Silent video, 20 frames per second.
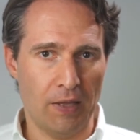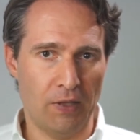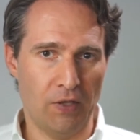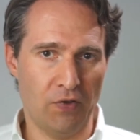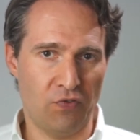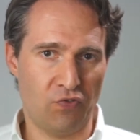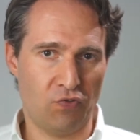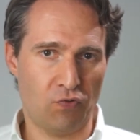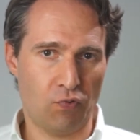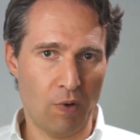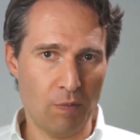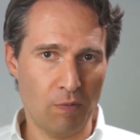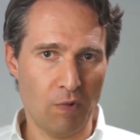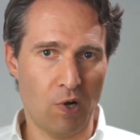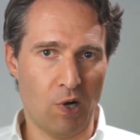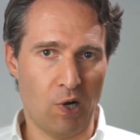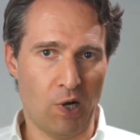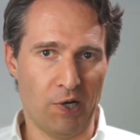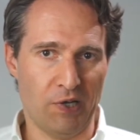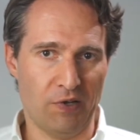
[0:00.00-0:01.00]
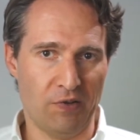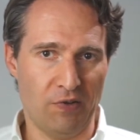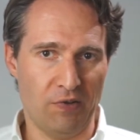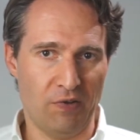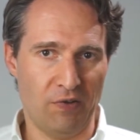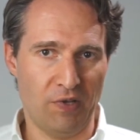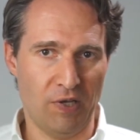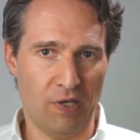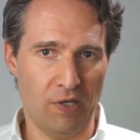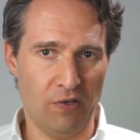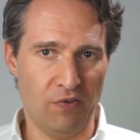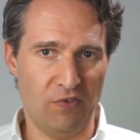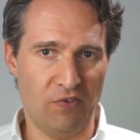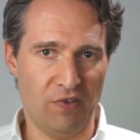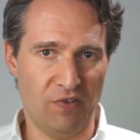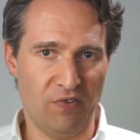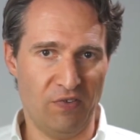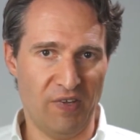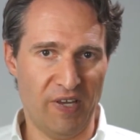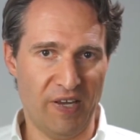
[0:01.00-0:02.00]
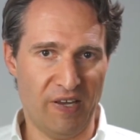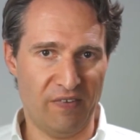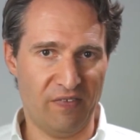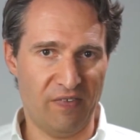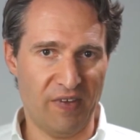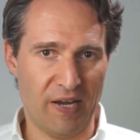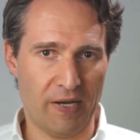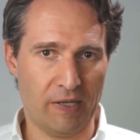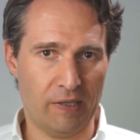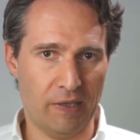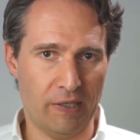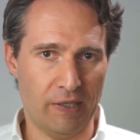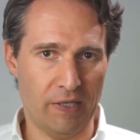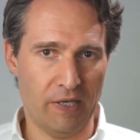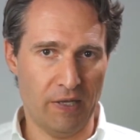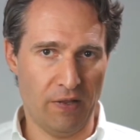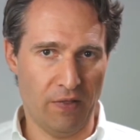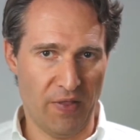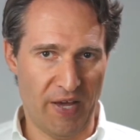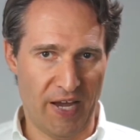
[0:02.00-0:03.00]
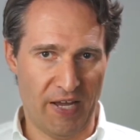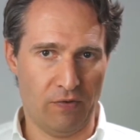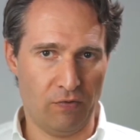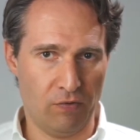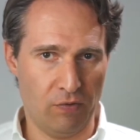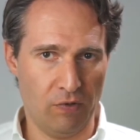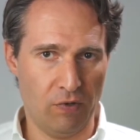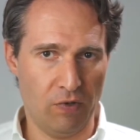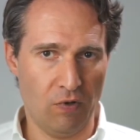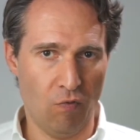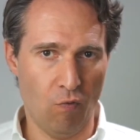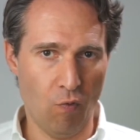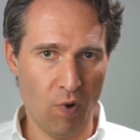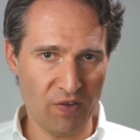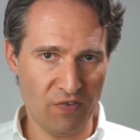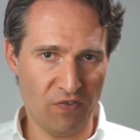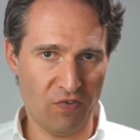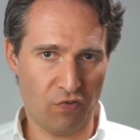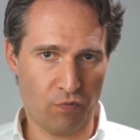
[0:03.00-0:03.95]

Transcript: The Scrum Guide tells us exactly that. Once